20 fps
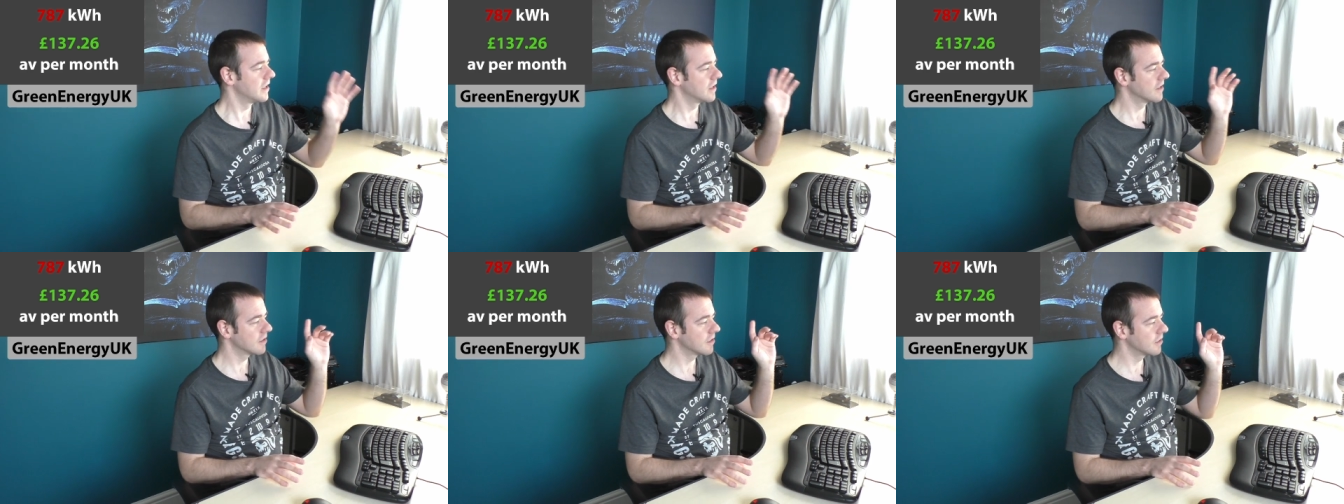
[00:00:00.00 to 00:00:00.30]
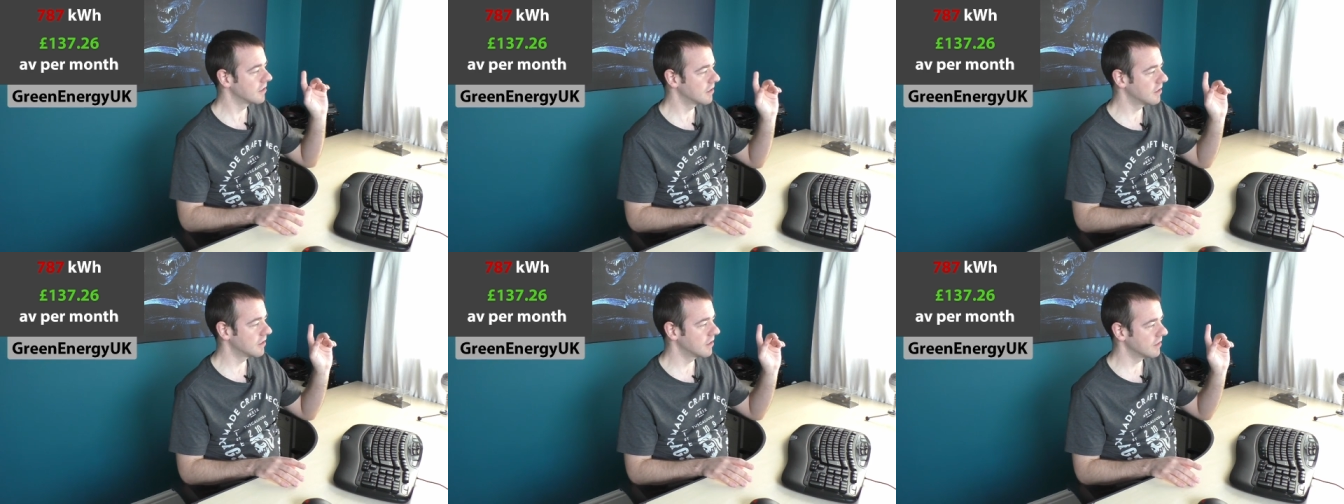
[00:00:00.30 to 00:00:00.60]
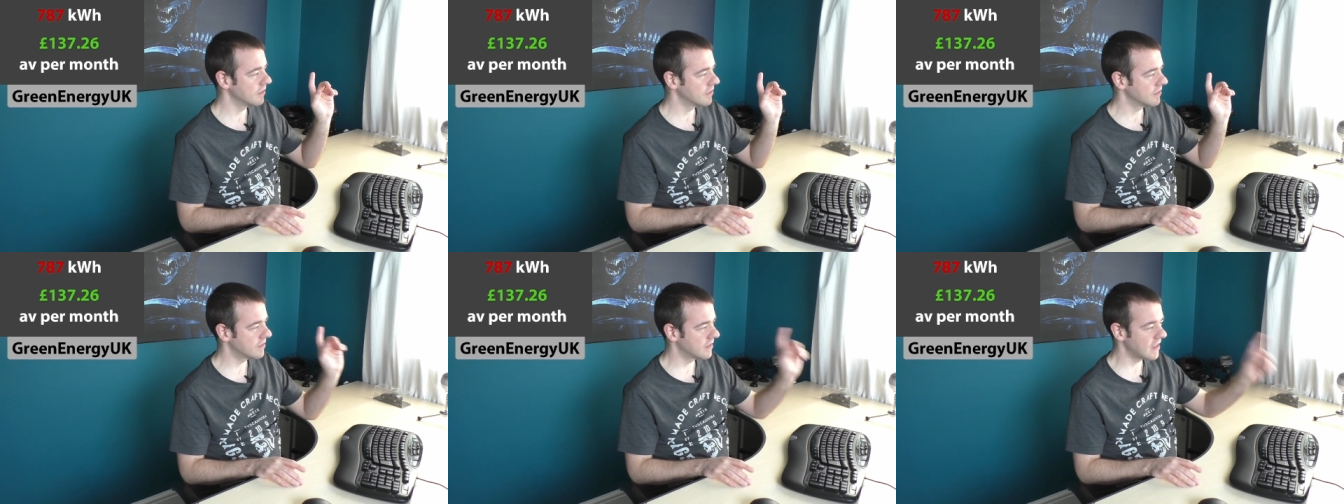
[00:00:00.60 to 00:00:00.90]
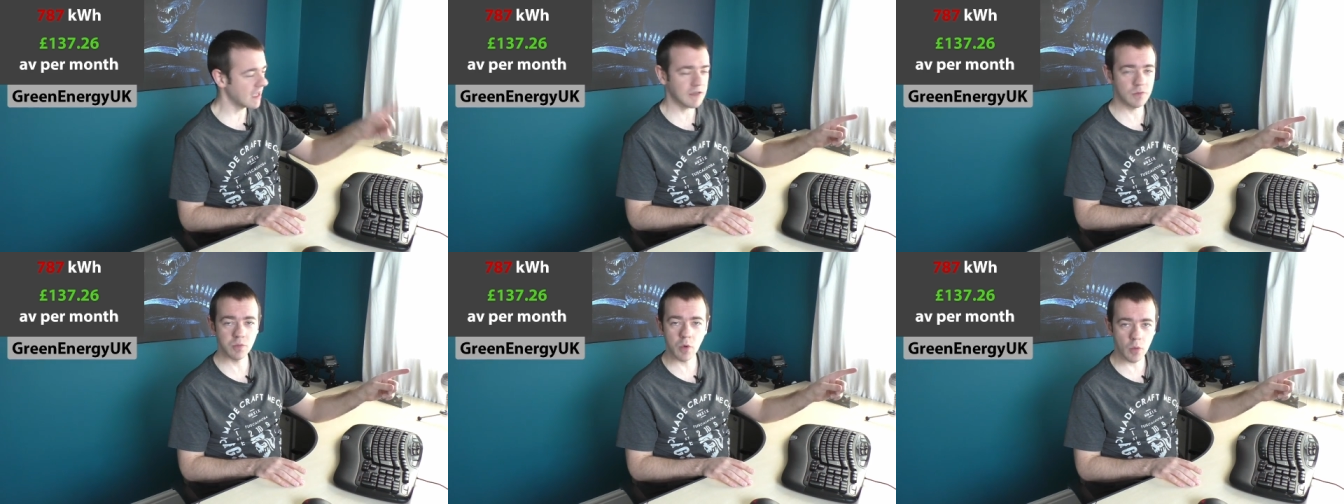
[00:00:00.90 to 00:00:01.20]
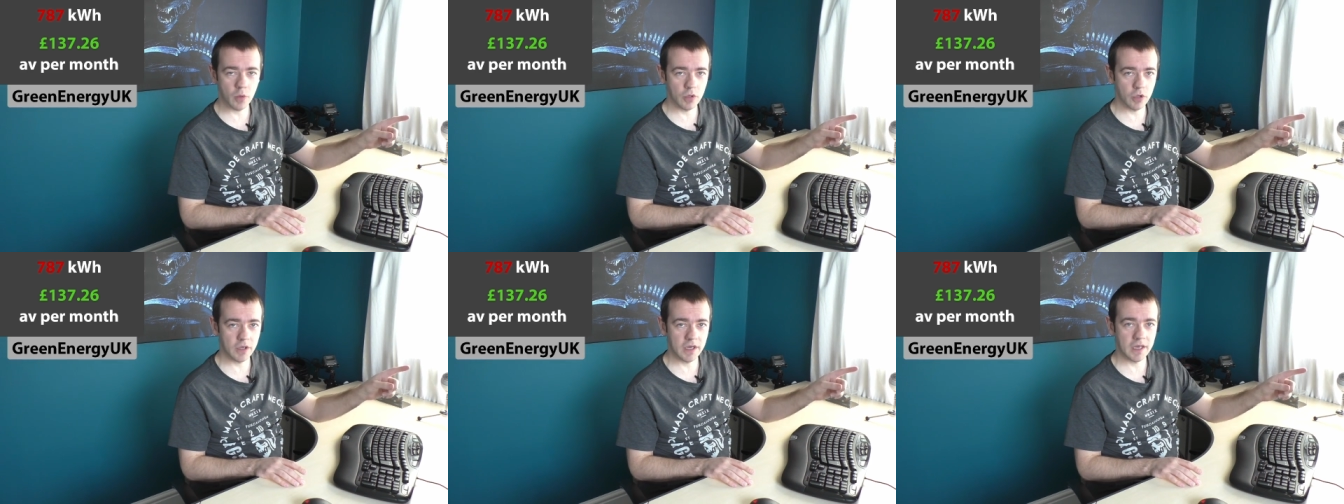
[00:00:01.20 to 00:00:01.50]
So that's
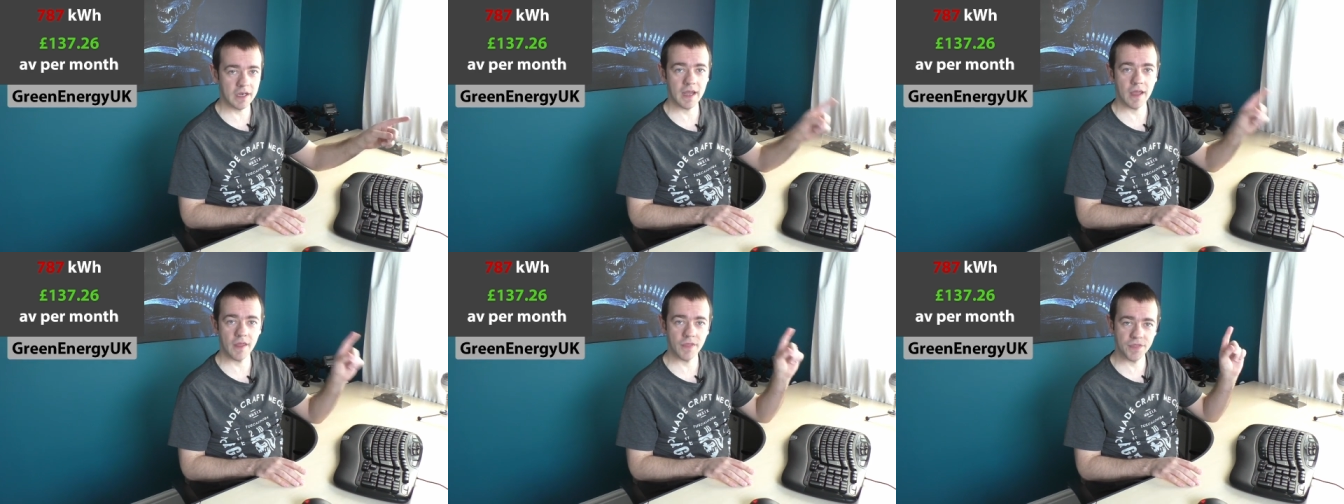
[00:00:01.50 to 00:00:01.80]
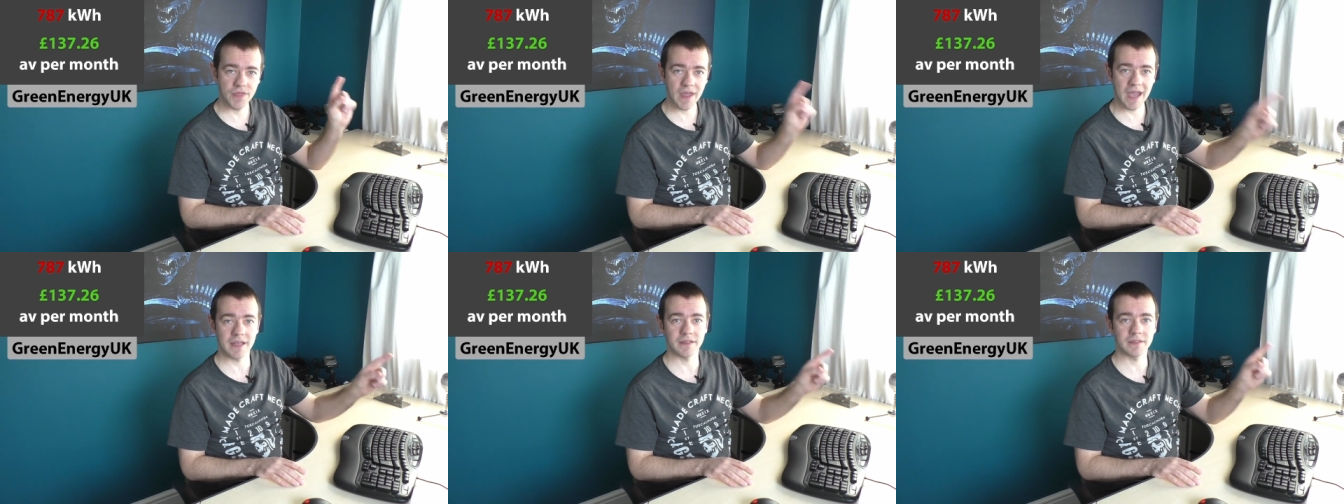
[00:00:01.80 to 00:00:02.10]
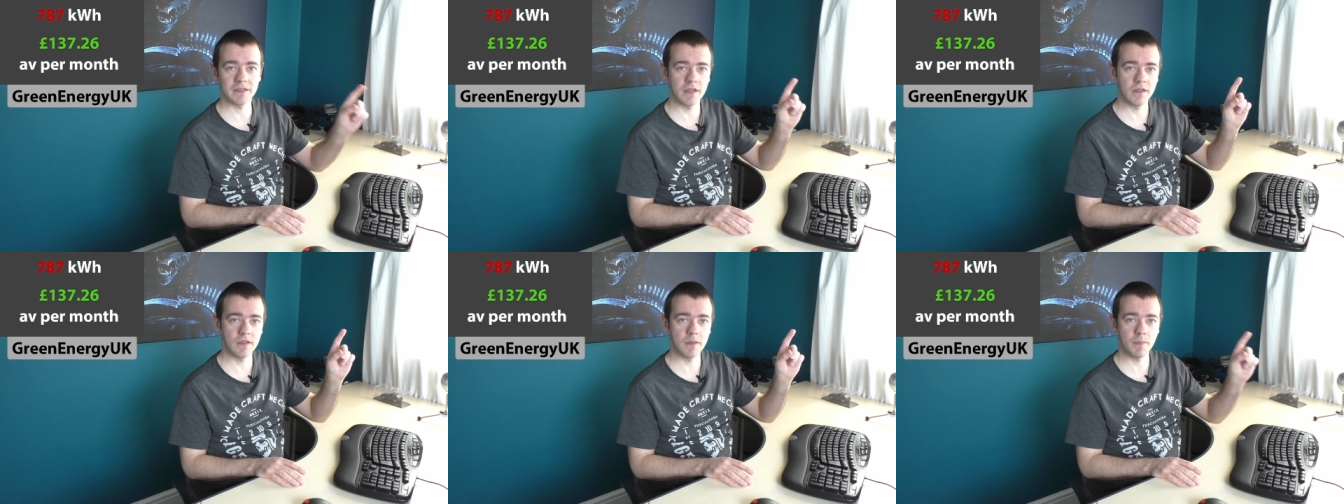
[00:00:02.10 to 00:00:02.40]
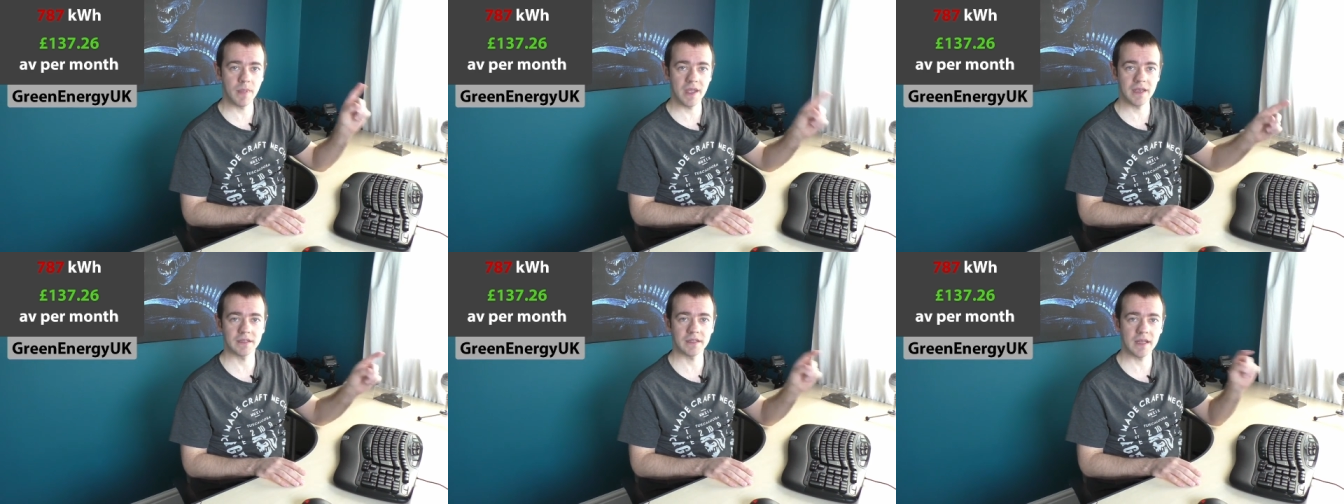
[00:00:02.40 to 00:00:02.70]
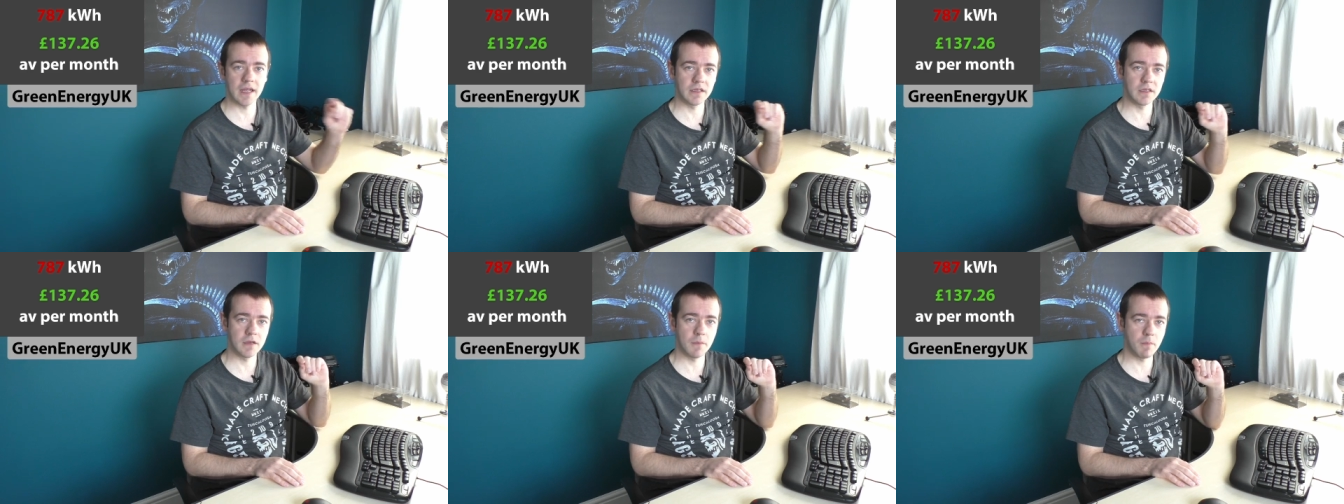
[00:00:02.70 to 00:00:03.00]
what we're looking at. That's the
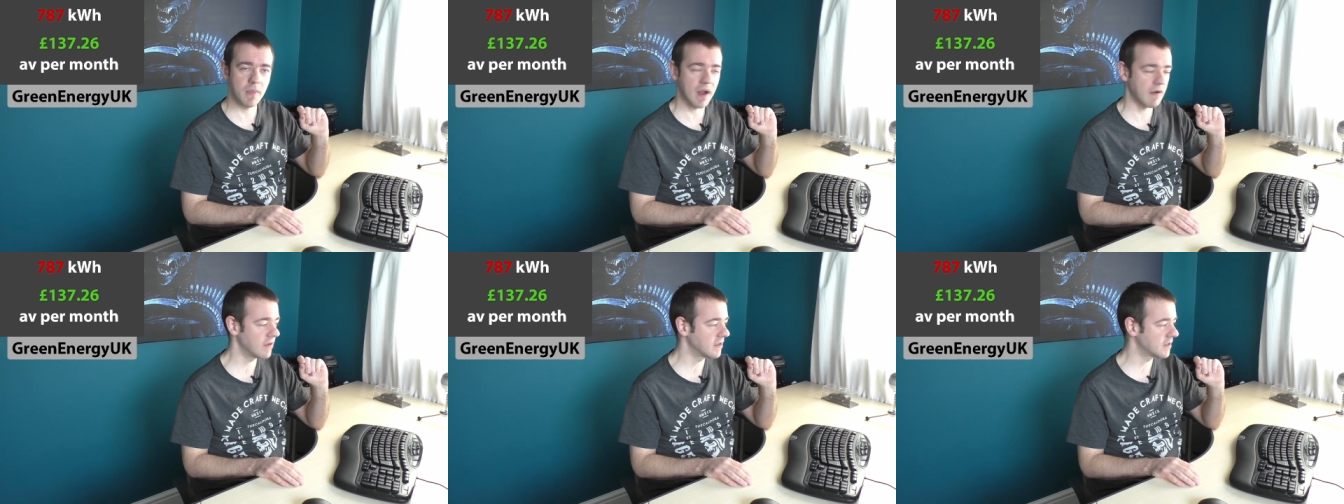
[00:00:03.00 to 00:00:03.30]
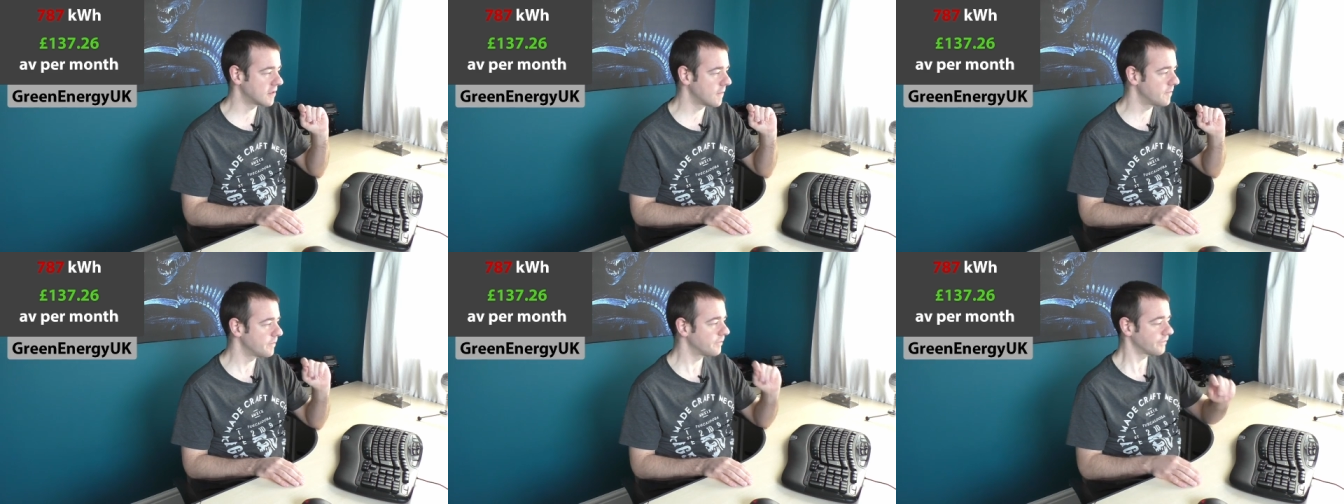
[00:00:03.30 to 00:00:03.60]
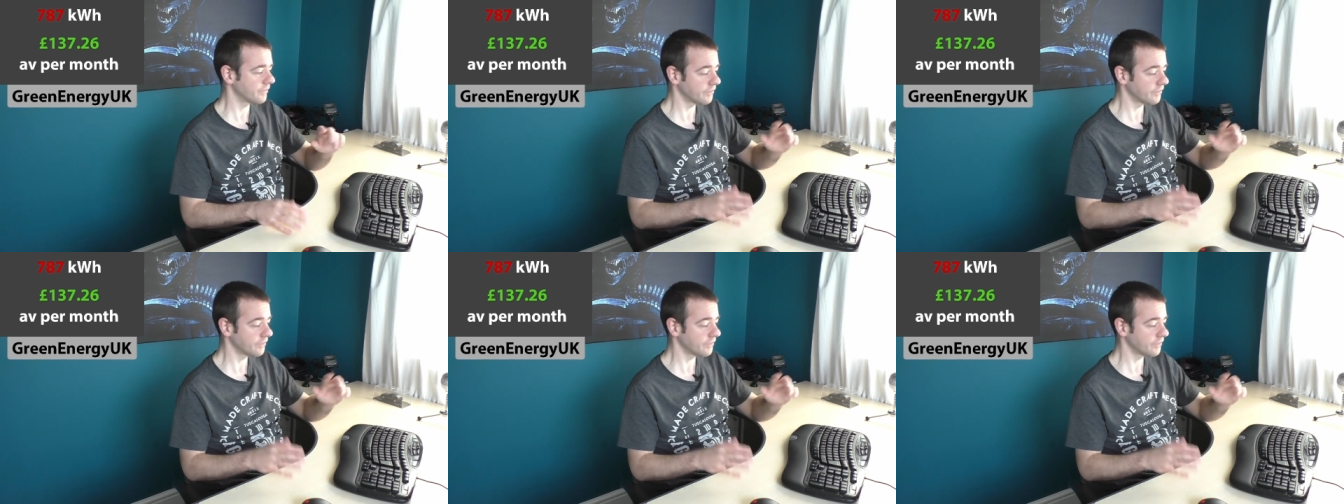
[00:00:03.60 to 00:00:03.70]
baseline comparison.